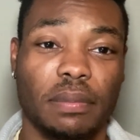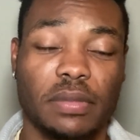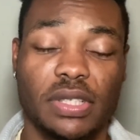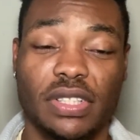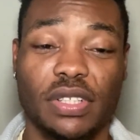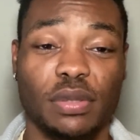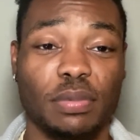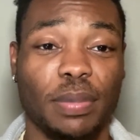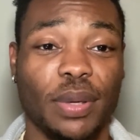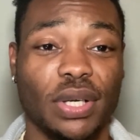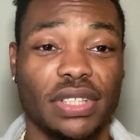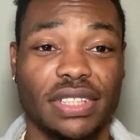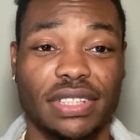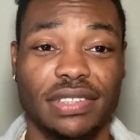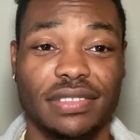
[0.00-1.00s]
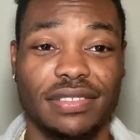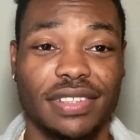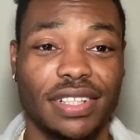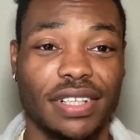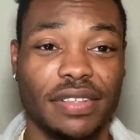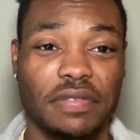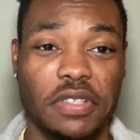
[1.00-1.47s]
Still buzzing.
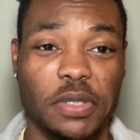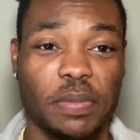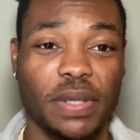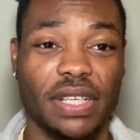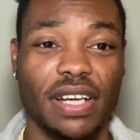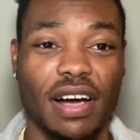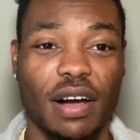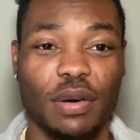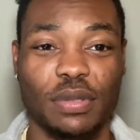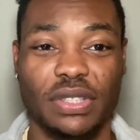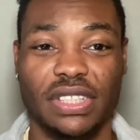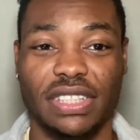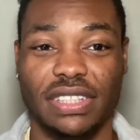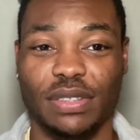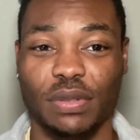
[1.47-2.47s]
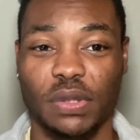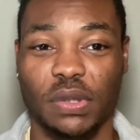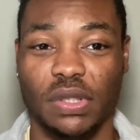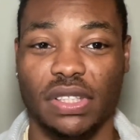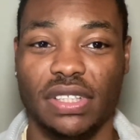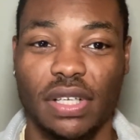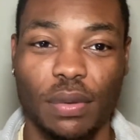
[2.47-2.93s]
It's been hours
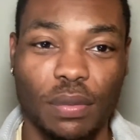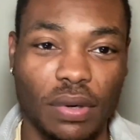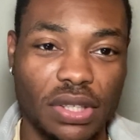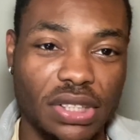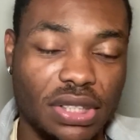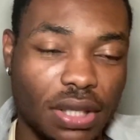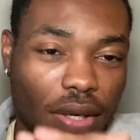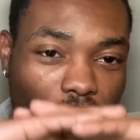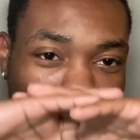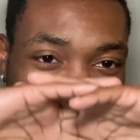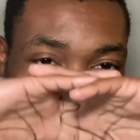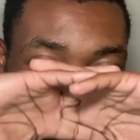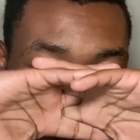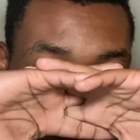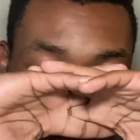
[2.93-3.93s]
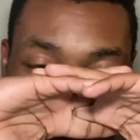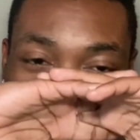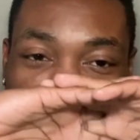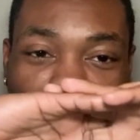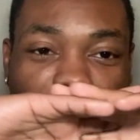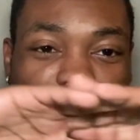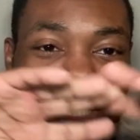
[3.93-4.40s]
since I watched that one,
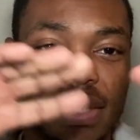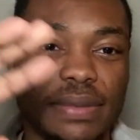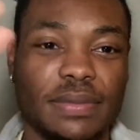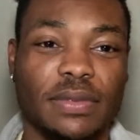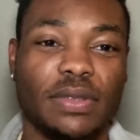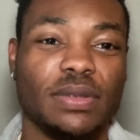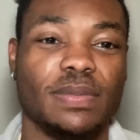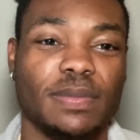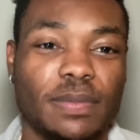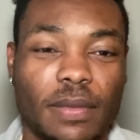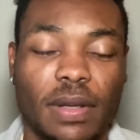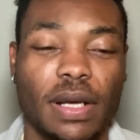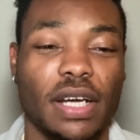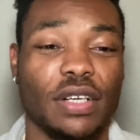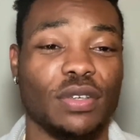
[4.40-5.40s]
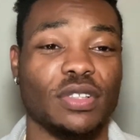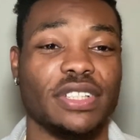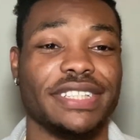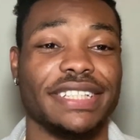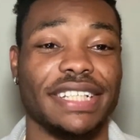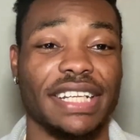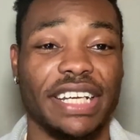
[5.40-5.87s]
and I know
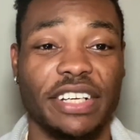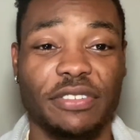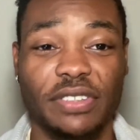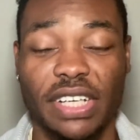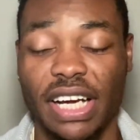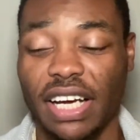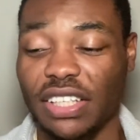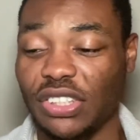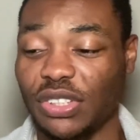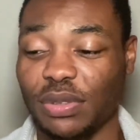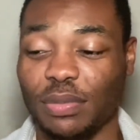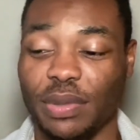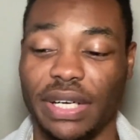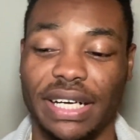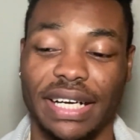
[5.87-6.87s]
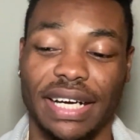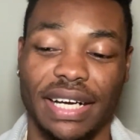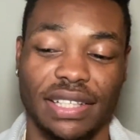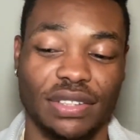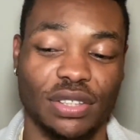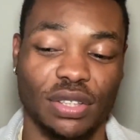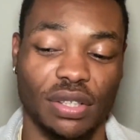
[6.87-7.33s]
there's a late reaction, but
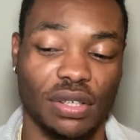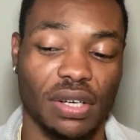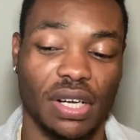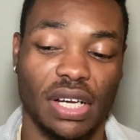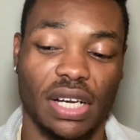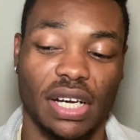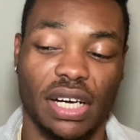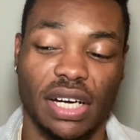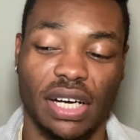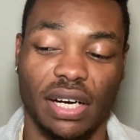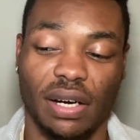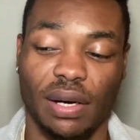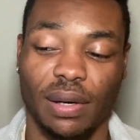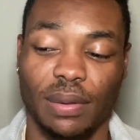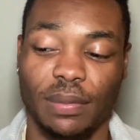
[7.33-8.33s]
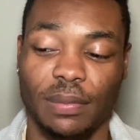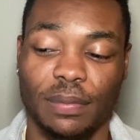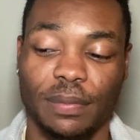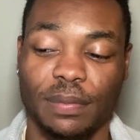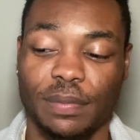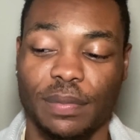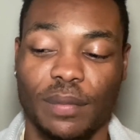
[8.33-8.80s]

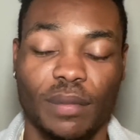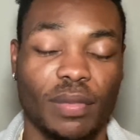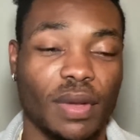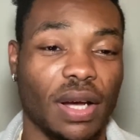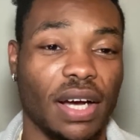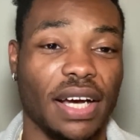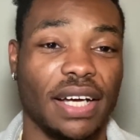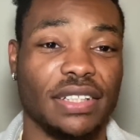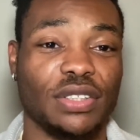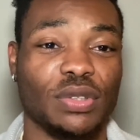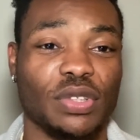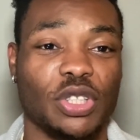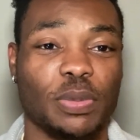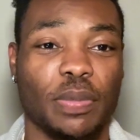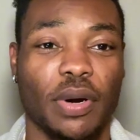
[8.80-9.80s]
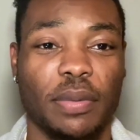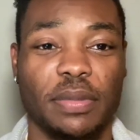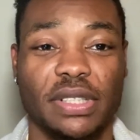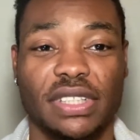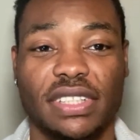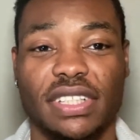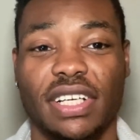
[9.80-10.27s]
um, I had to as
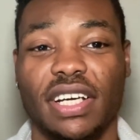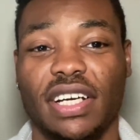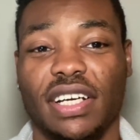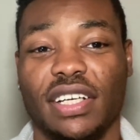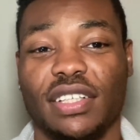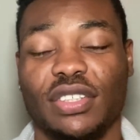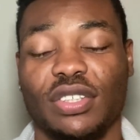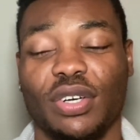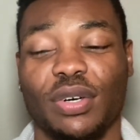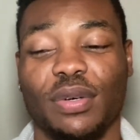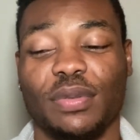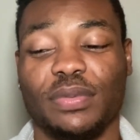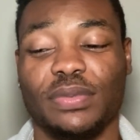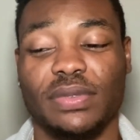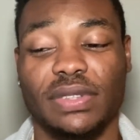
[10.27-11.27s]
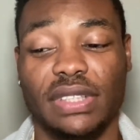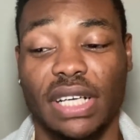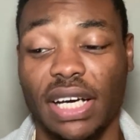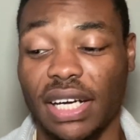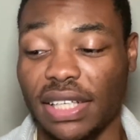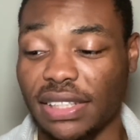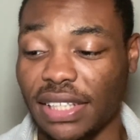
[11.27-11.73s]
promised. So
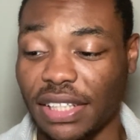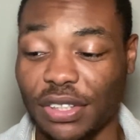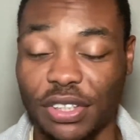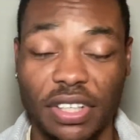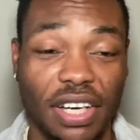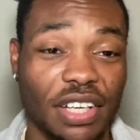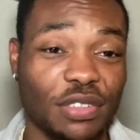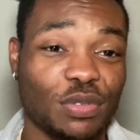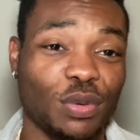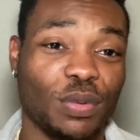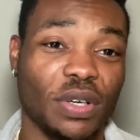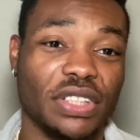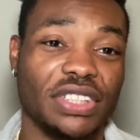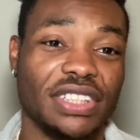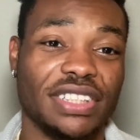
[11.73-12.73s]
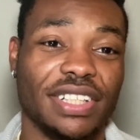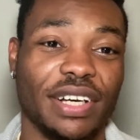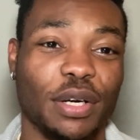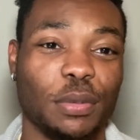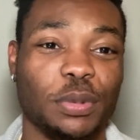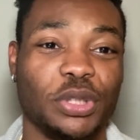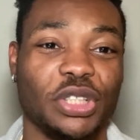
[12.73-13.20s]
yeah, thank you guys for watching. I
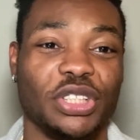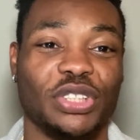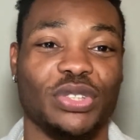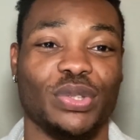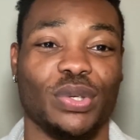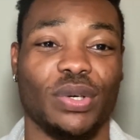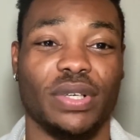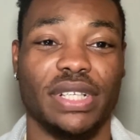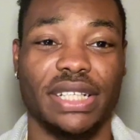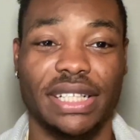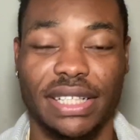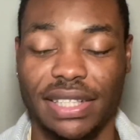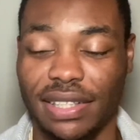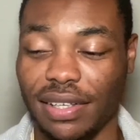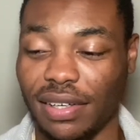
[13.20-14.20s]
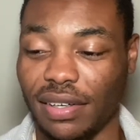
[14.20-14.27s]
hope you enjoyed it.